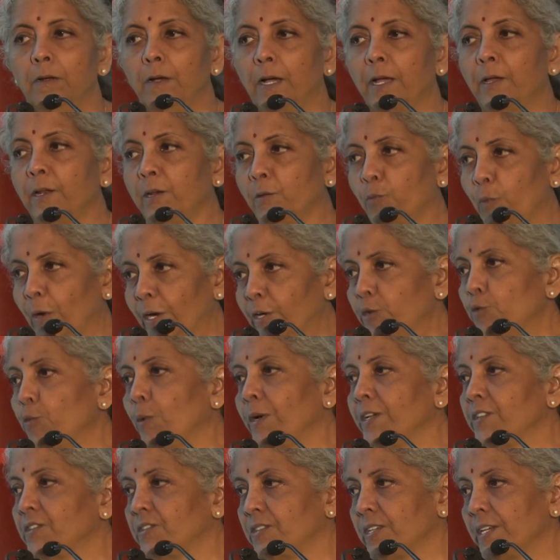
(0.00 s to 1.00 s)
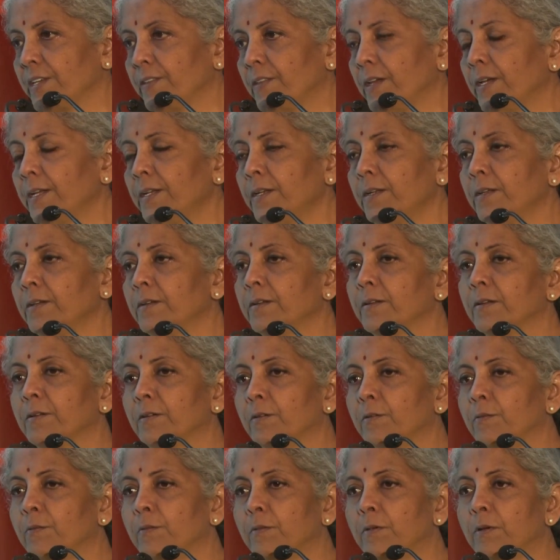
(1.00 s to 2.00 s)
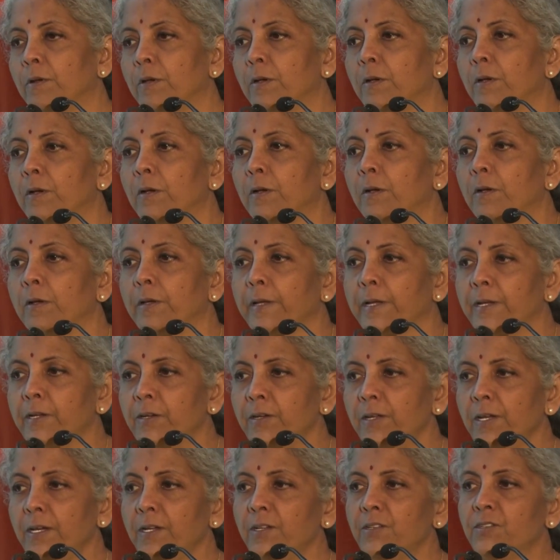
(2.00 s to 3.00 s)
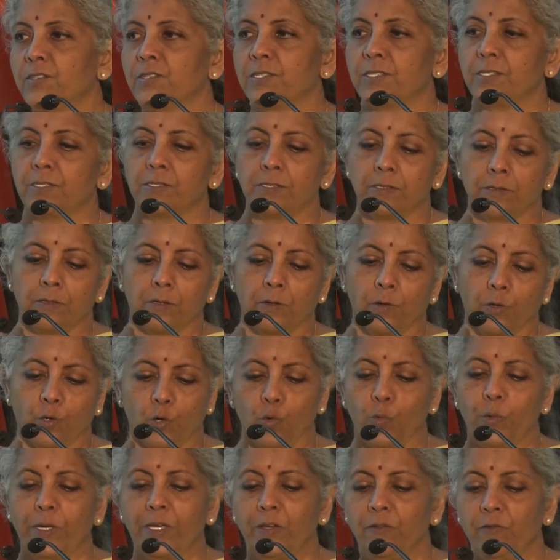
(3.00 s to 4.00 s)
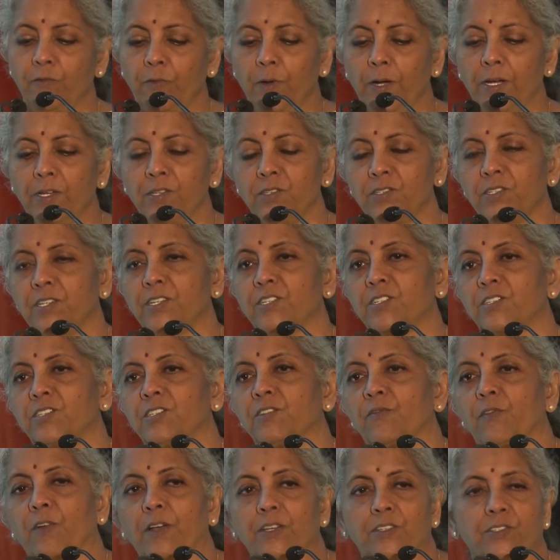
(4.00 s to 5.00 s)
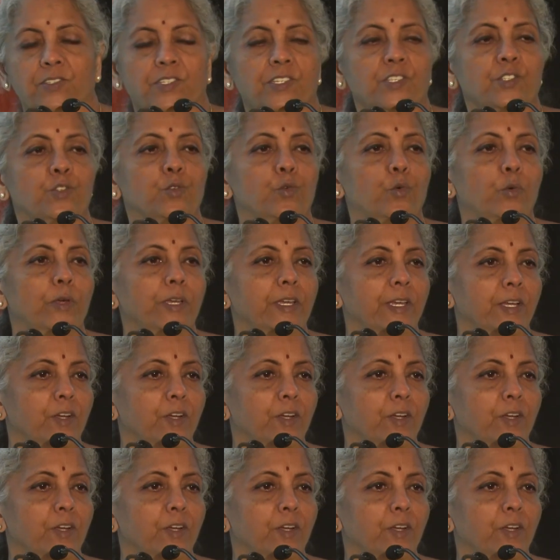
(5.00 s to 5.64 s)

And why do I say that? India is growing fast. It's the fastest growing